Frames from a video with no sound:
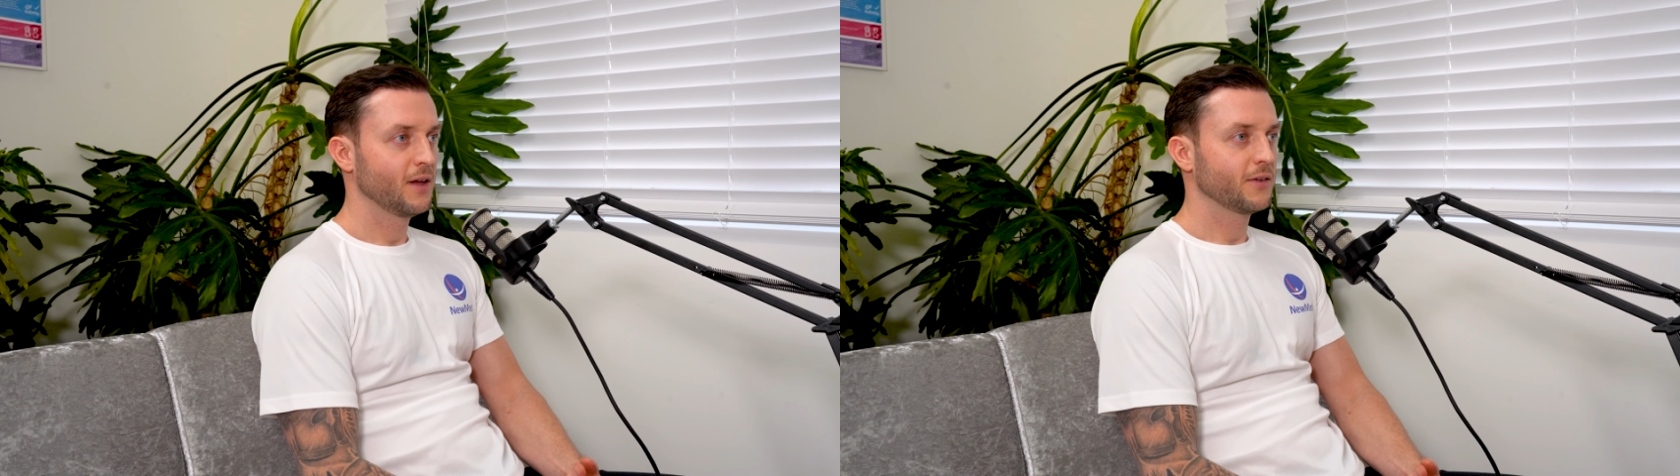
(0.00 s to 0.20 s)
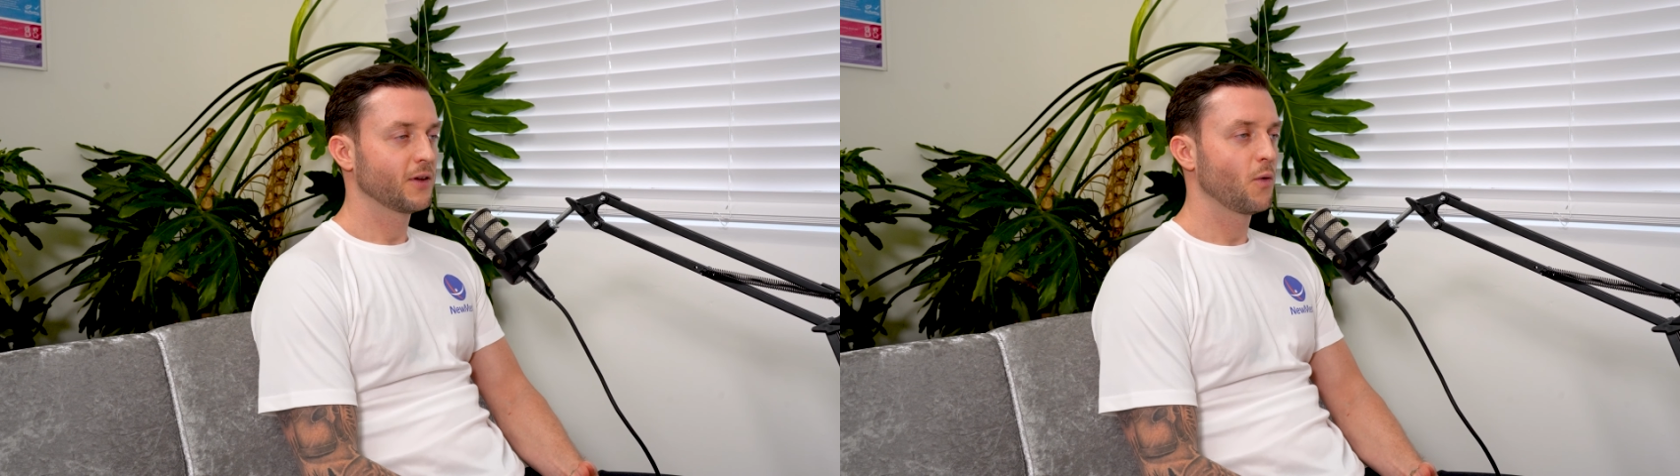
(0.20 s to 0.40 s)

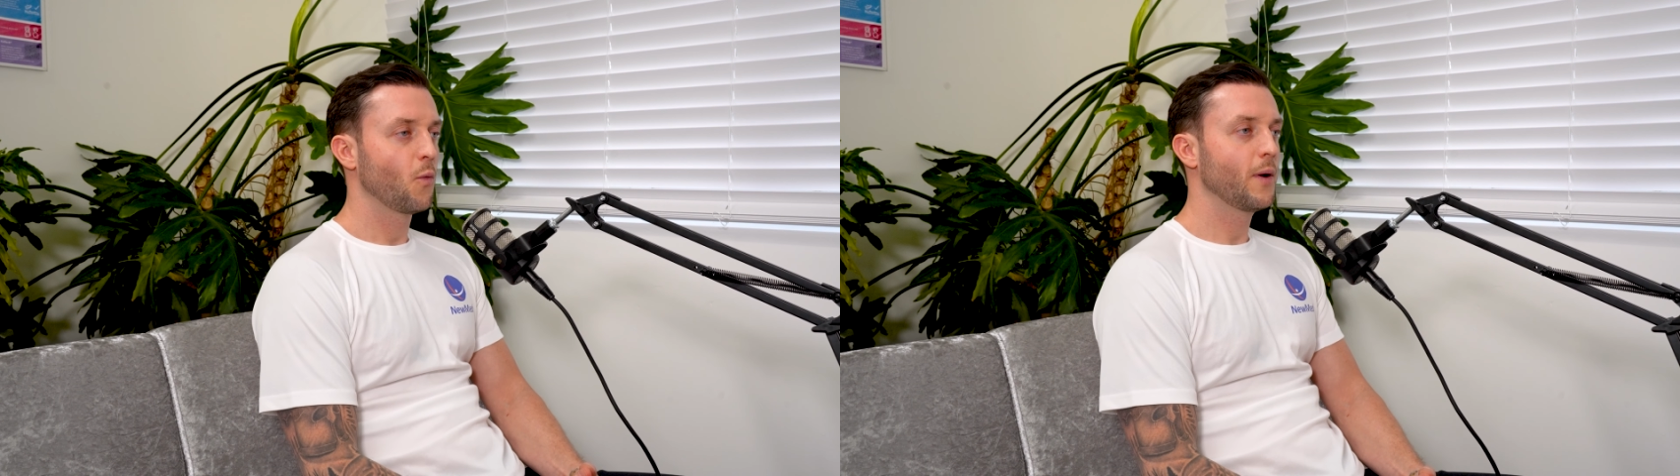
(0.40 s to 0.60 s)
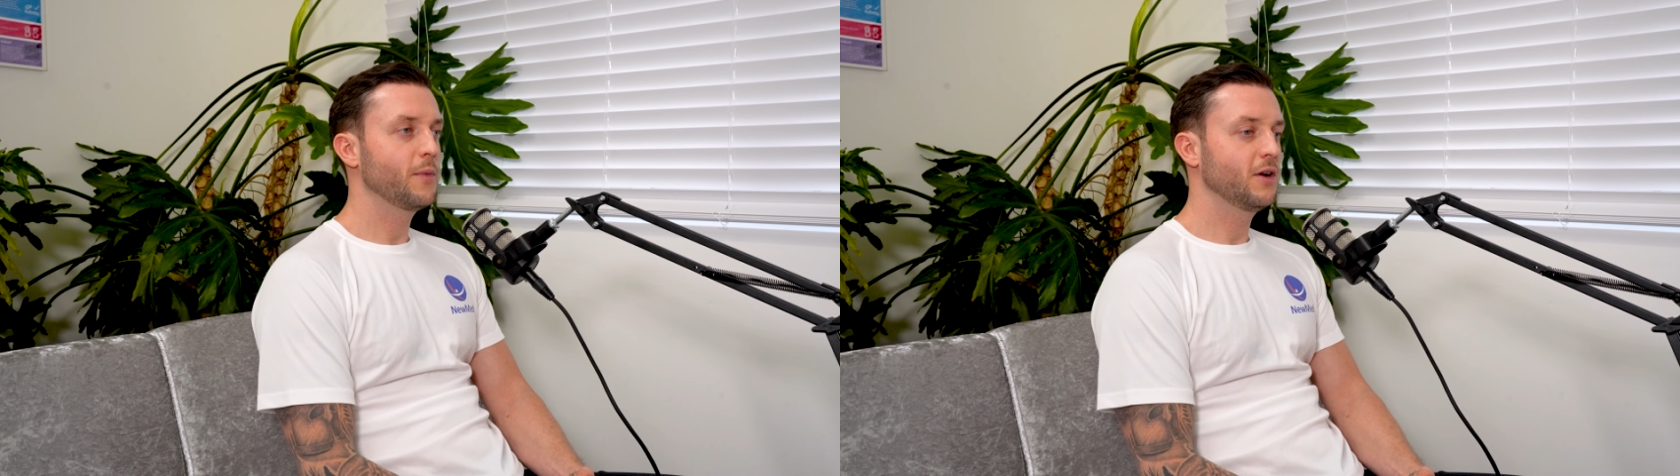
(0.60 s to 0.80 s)
So
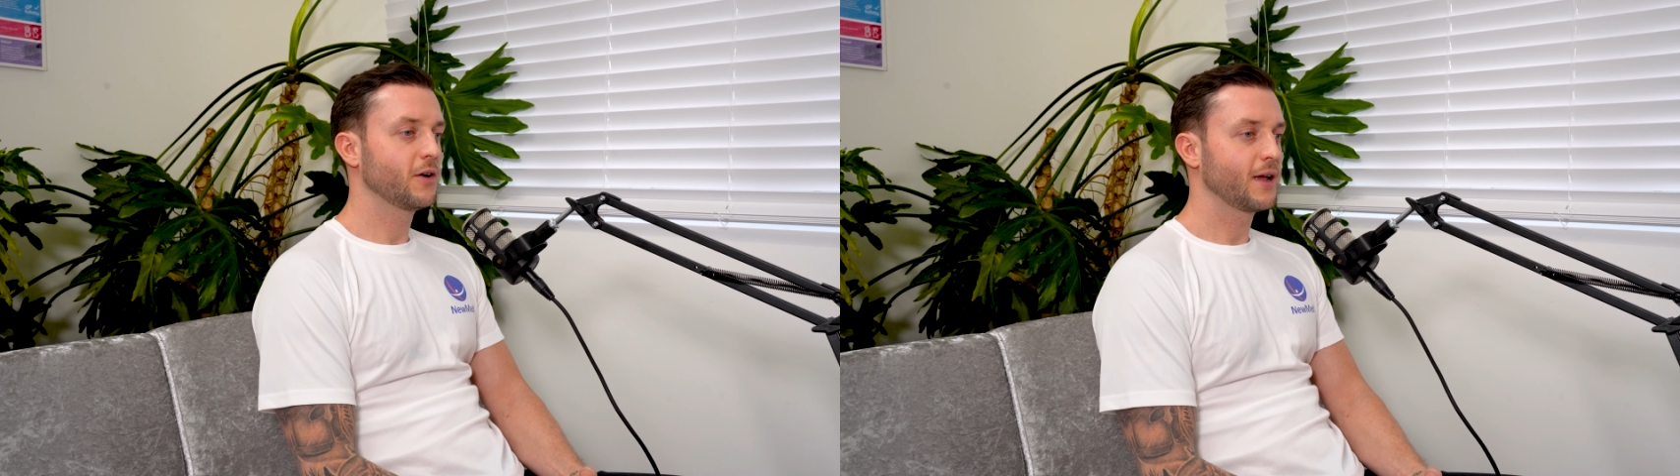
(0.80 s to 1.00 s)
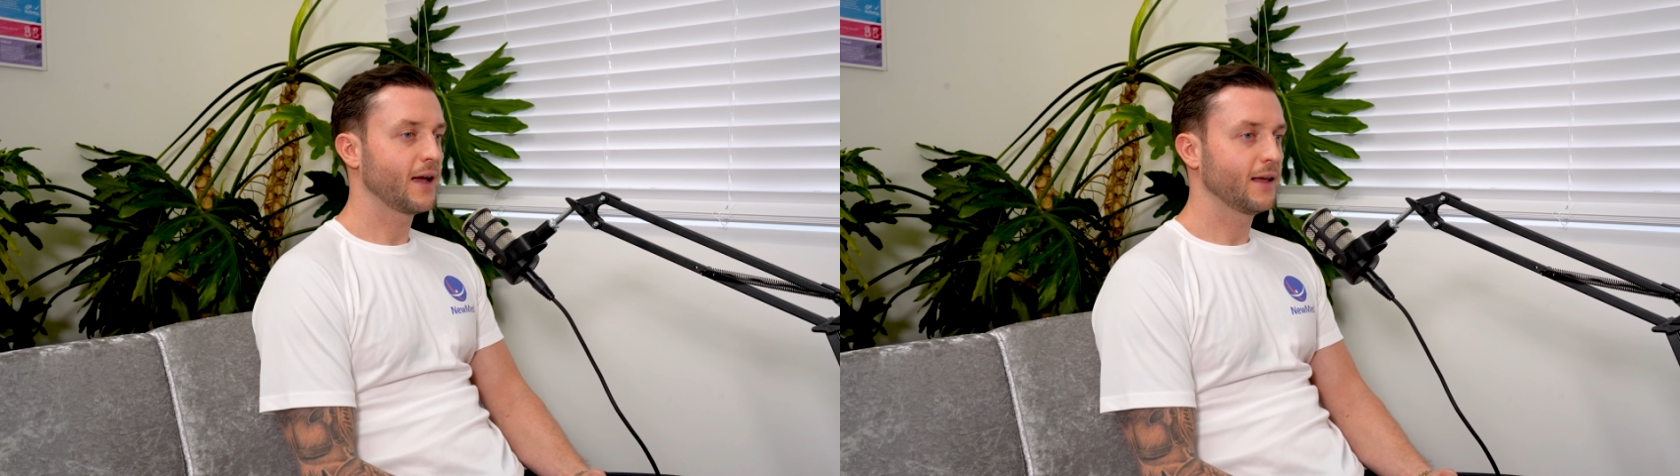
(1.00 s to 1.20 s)
when we
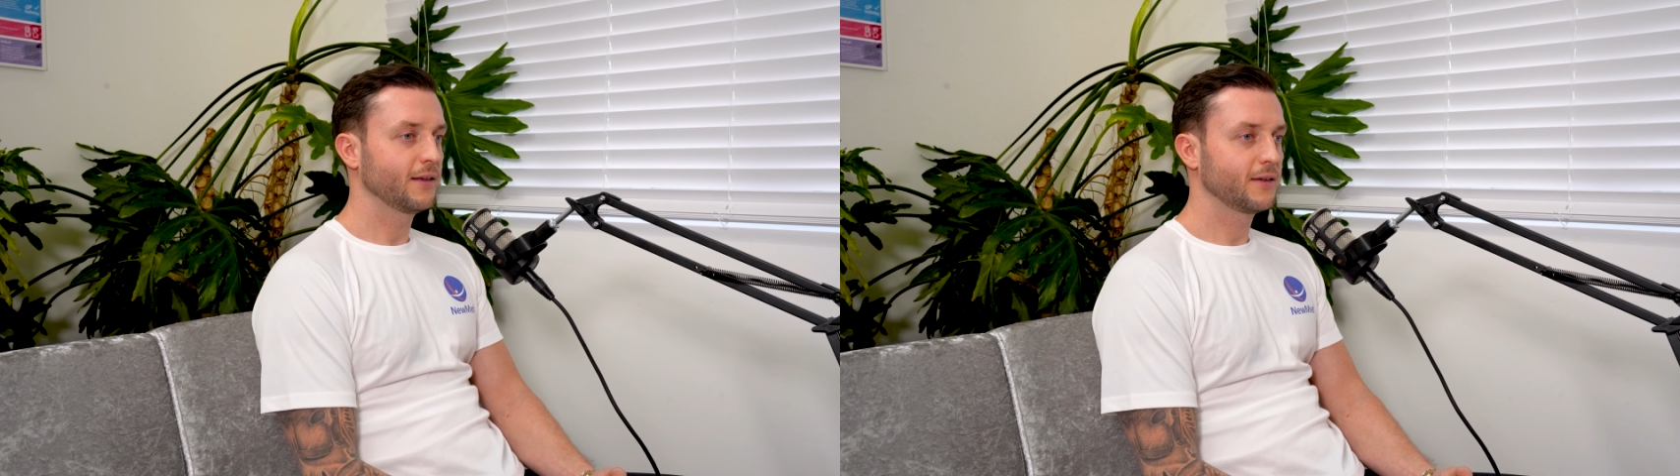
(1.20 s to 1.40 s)
look at